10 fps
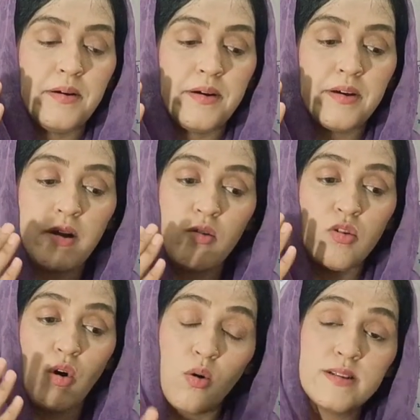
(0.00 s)
around
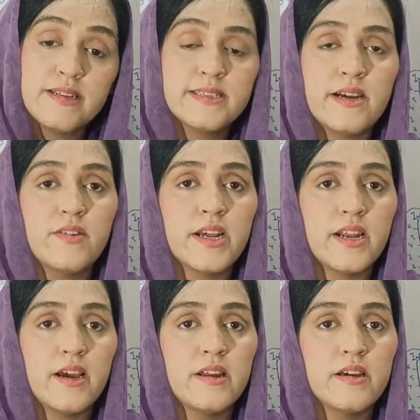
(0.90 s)
all these
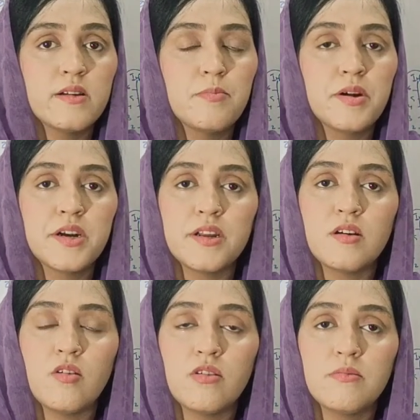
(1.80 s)
79 years, Britain
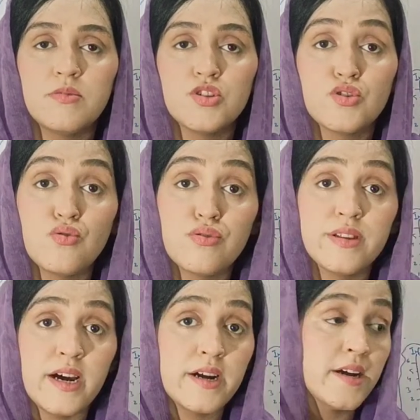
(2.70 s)
economy showed
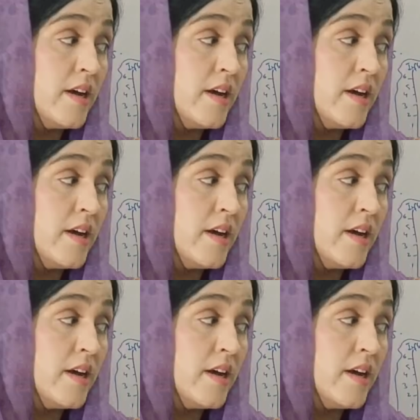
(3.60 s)
that